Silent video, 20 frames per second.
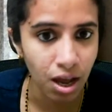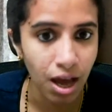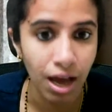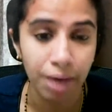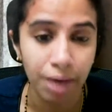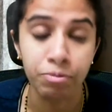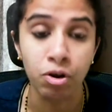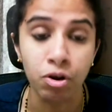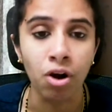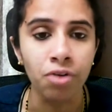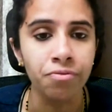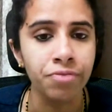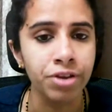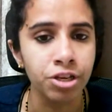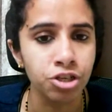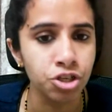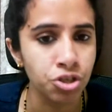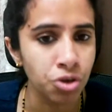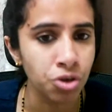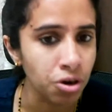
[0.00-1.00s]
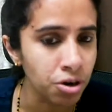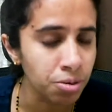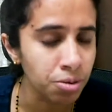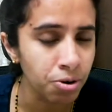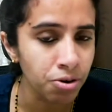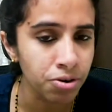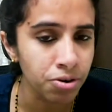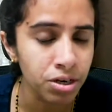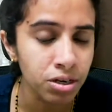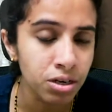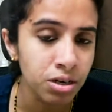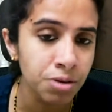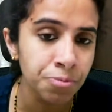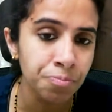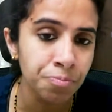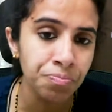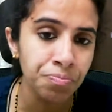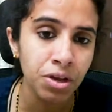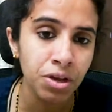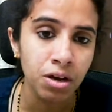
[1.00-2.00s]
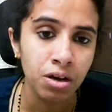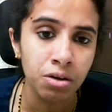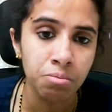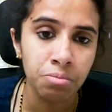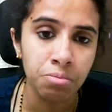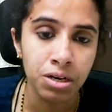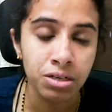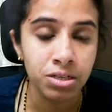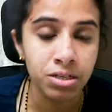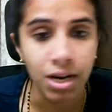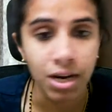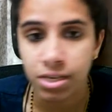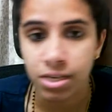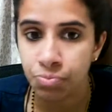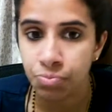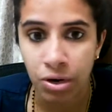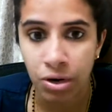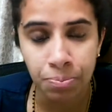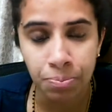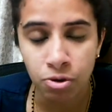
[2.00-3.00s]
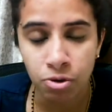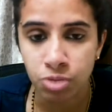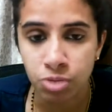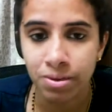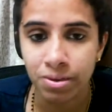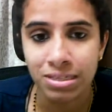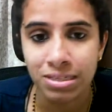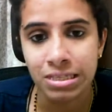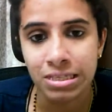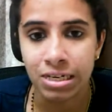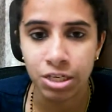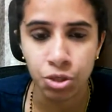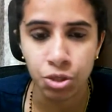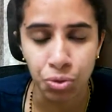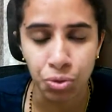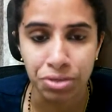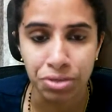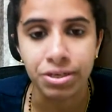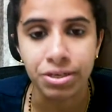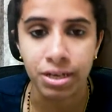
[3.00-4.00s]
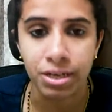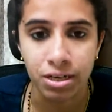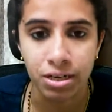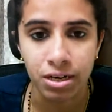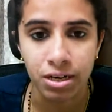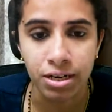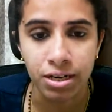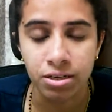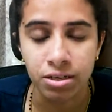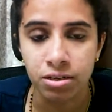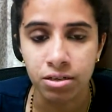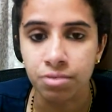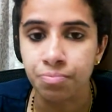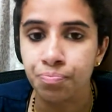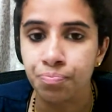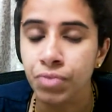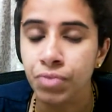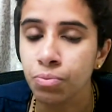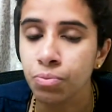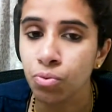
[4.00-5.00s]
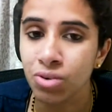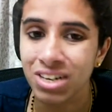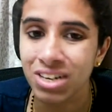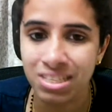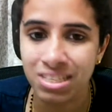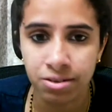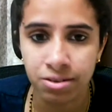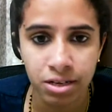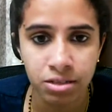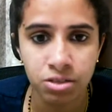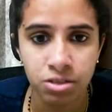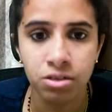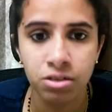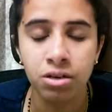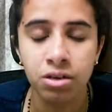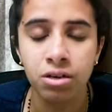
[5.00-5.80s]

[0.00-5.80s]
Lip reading: I'm not very sure about it, but that is one possibility that you can try. Like put a stretch